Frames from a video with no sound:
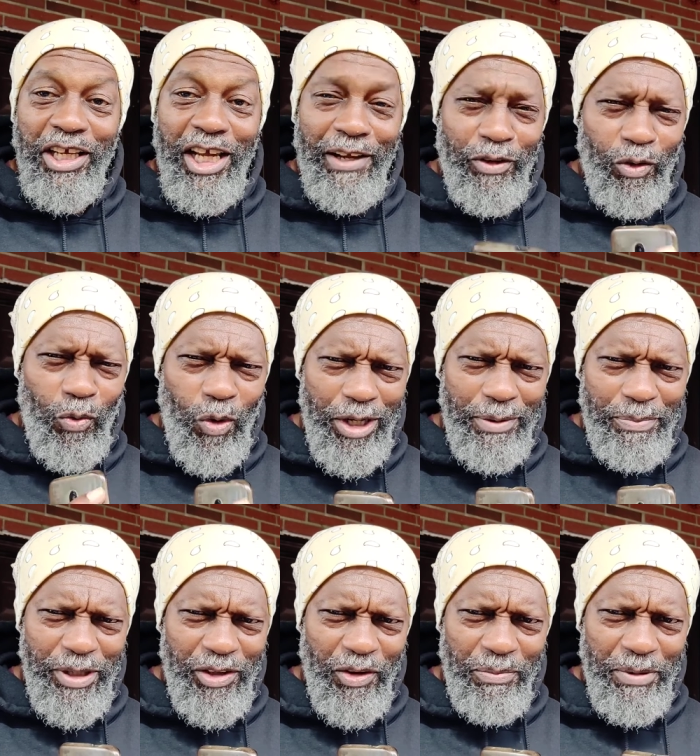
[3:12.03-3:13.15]
If you don't want to
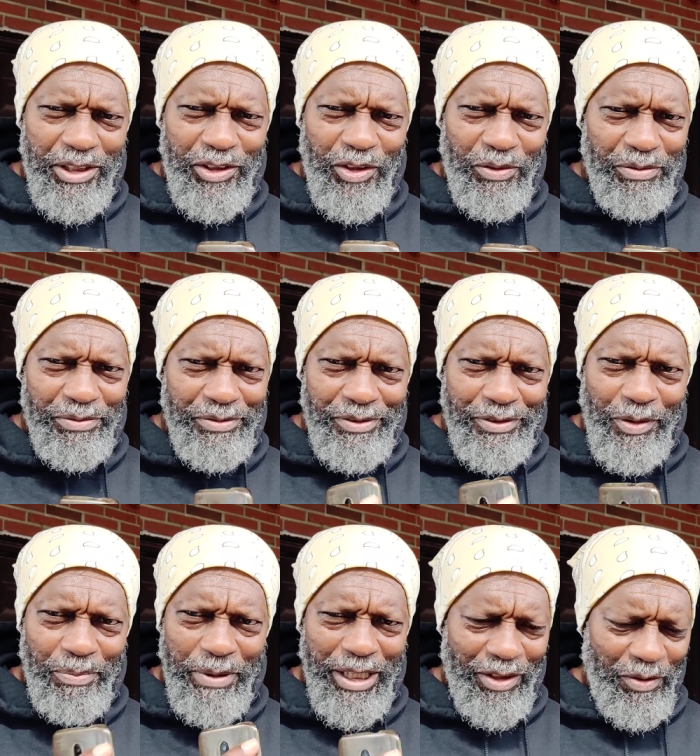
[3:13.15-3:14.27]
be no mess, don't
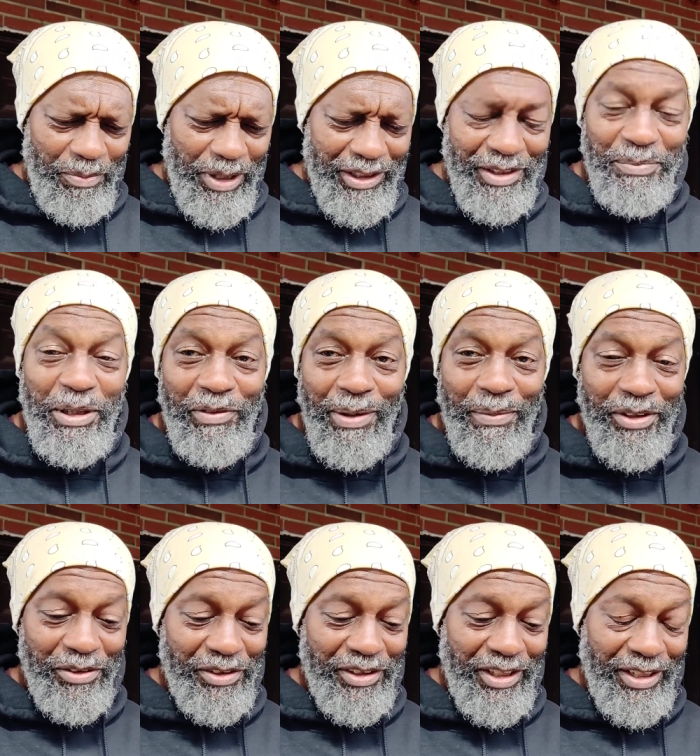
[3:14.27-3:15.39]
don't make no mess. My grandmother
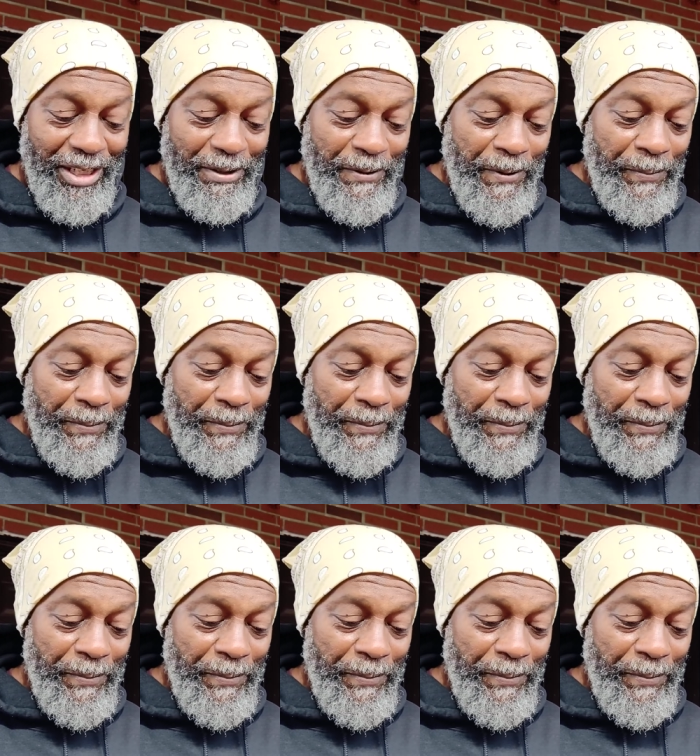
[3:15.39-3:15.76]
used to say that,